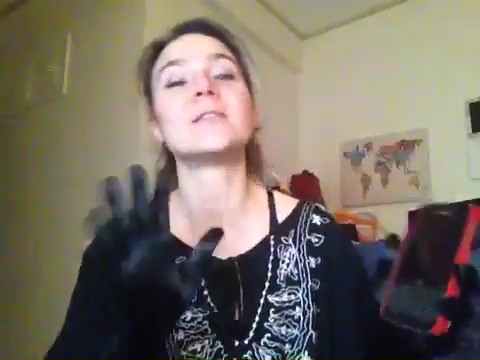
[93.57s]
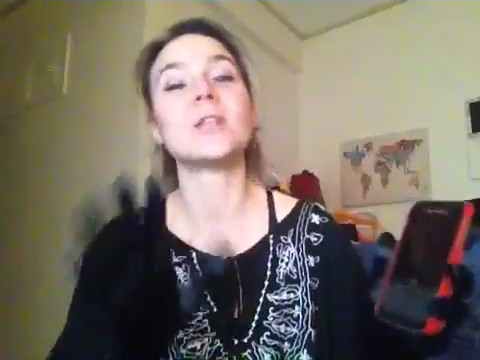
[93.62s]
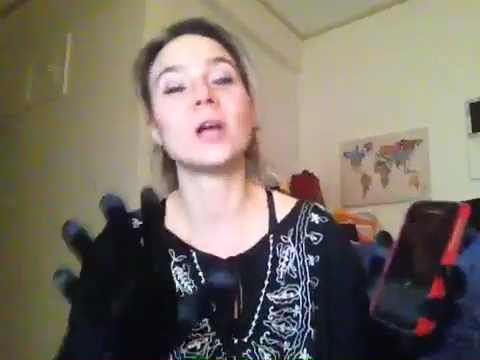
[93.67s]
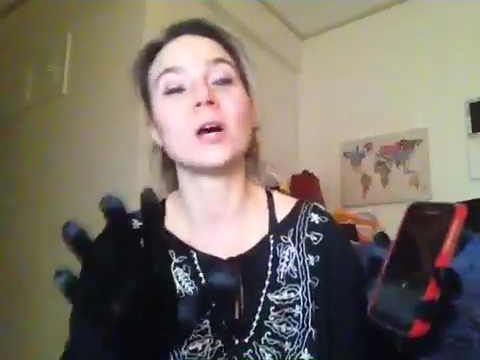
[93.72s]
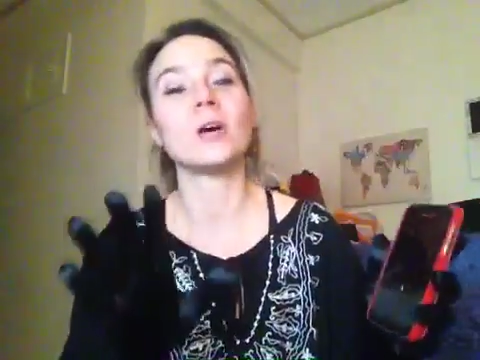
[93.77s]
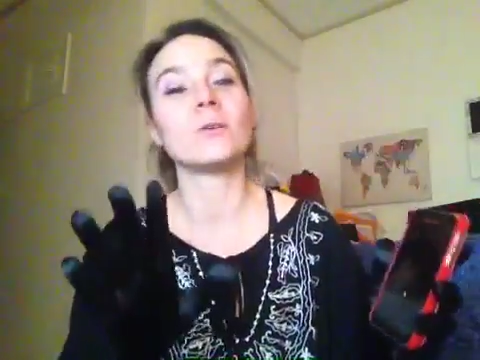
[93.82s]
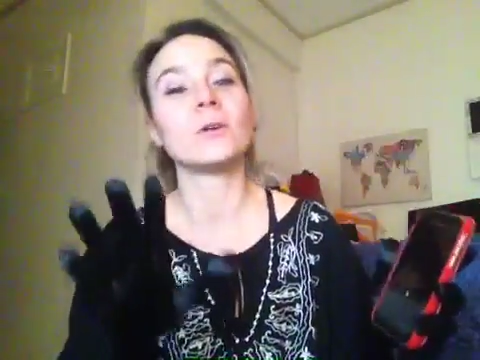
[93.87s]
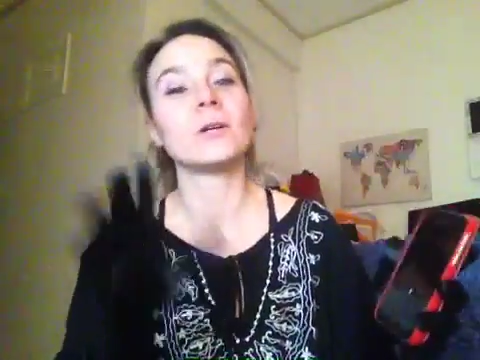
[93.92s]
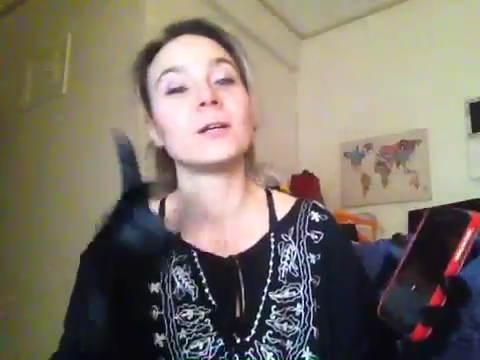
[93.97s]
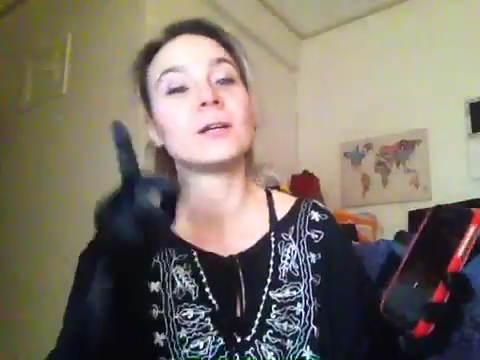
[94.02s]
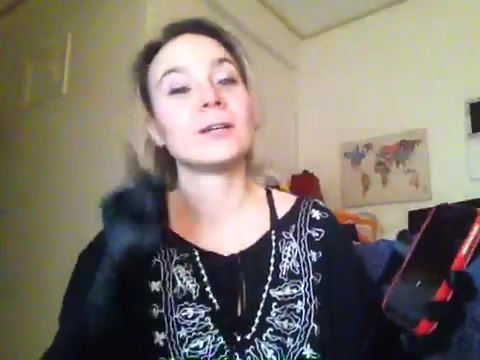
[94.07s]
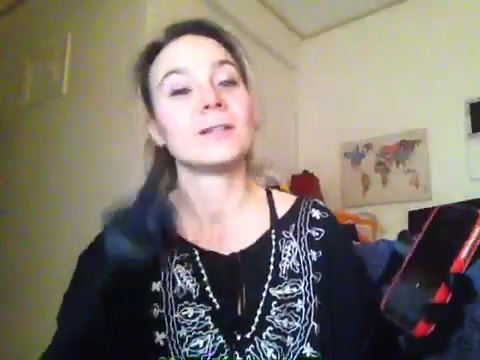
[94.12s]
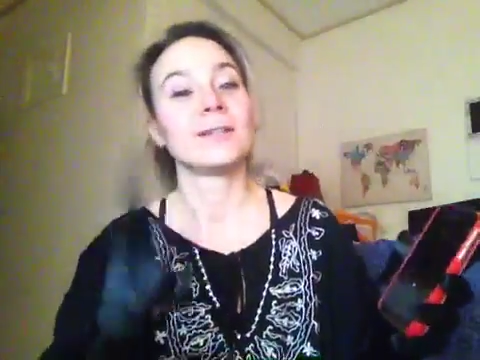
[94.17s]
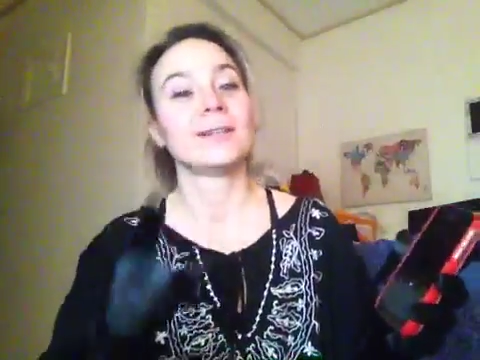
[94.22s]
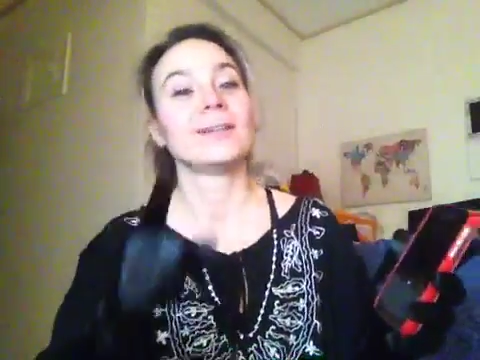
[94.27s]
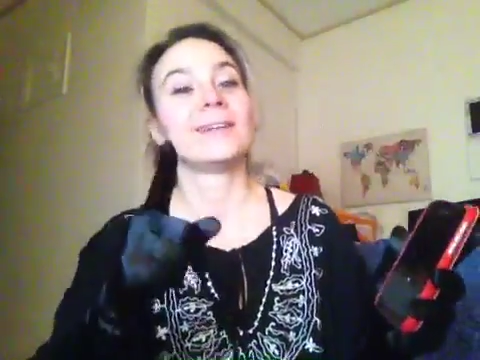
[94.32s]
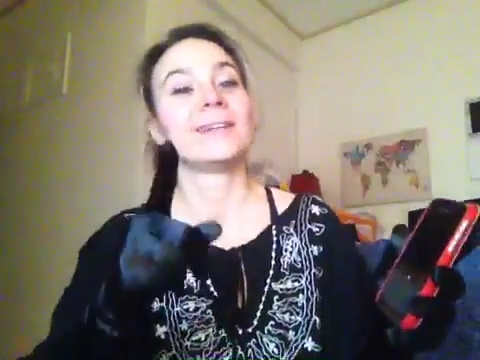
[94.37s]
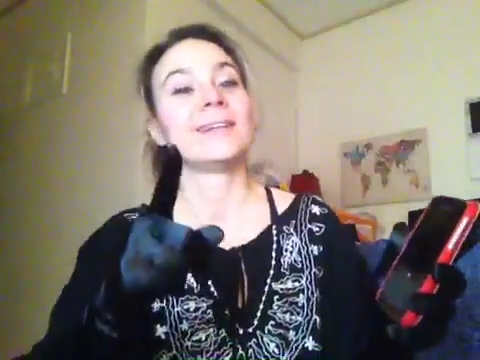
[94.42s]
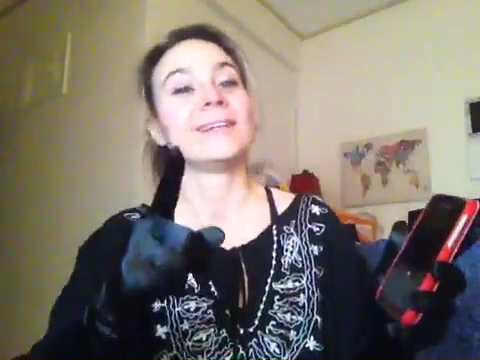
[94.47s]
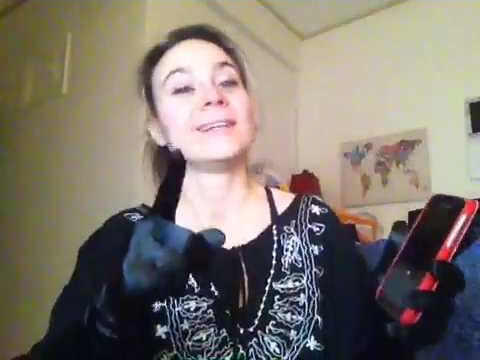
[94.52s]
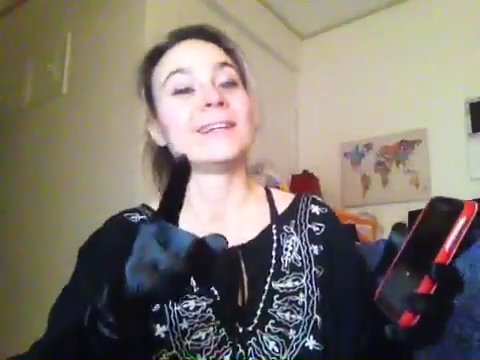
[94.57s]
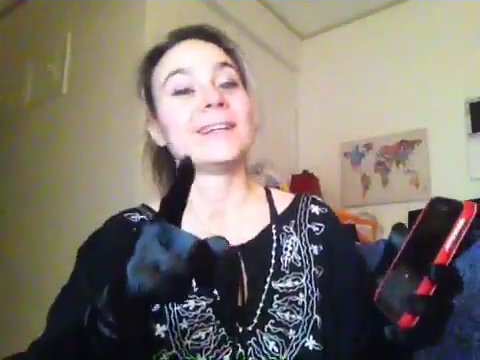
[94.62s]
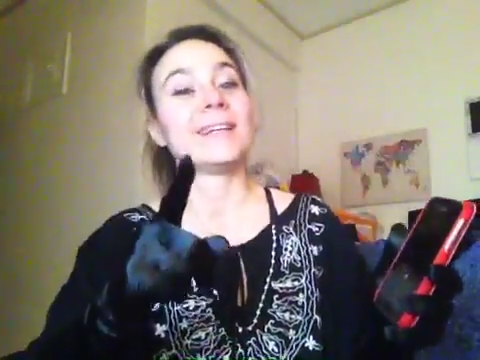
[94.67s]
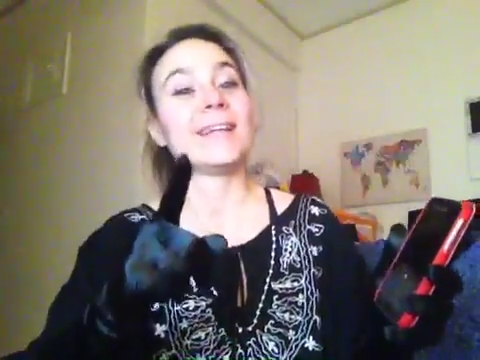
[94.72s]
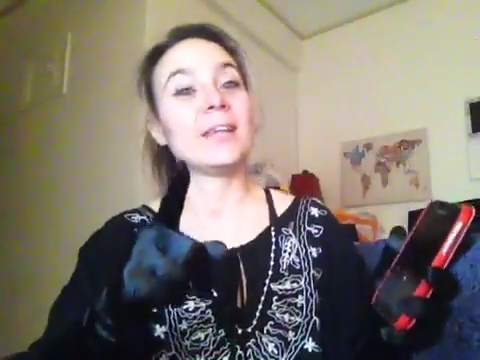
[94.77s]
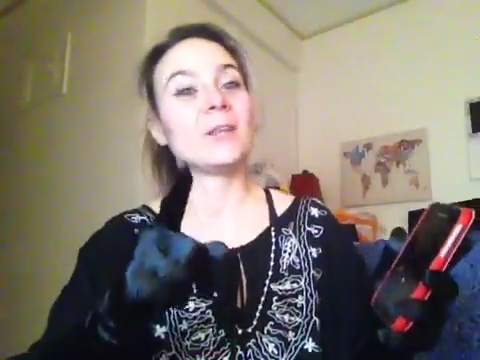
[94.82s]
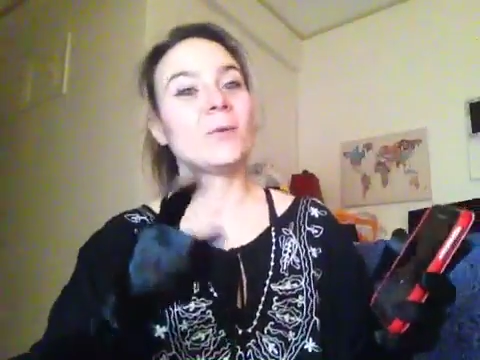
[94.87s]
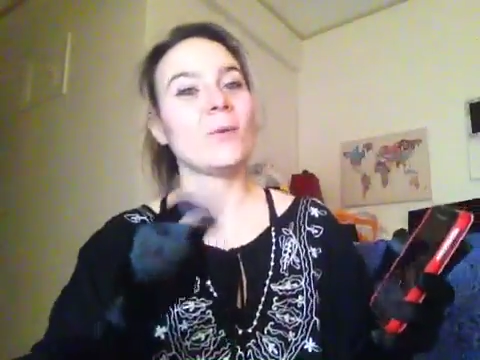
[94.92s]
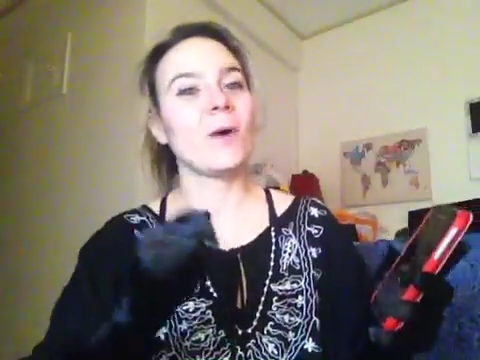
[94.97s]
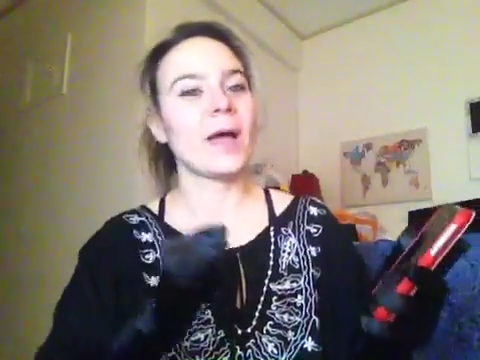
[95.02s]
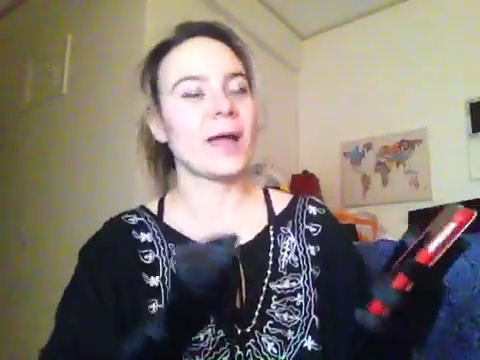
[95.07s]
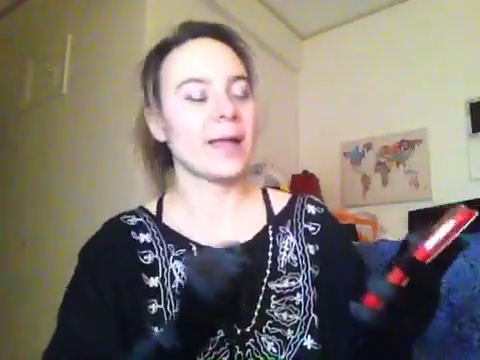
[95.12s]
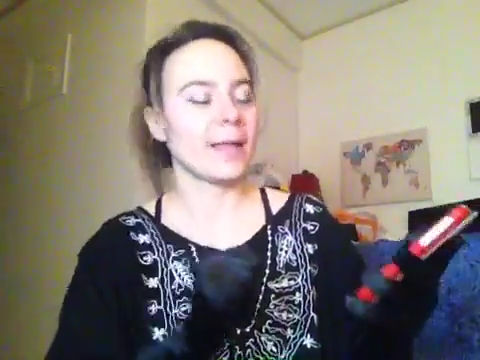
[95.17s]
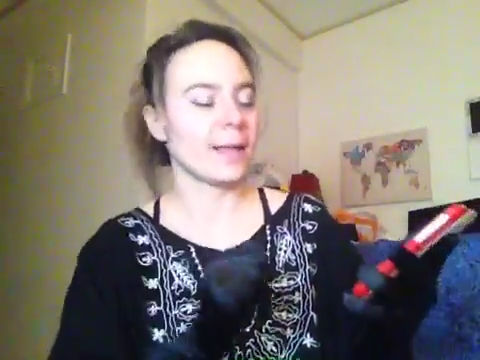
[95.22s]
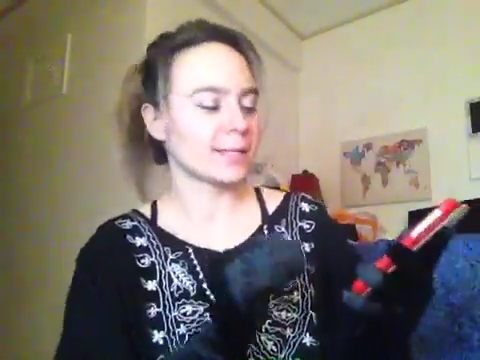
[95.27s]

So either way,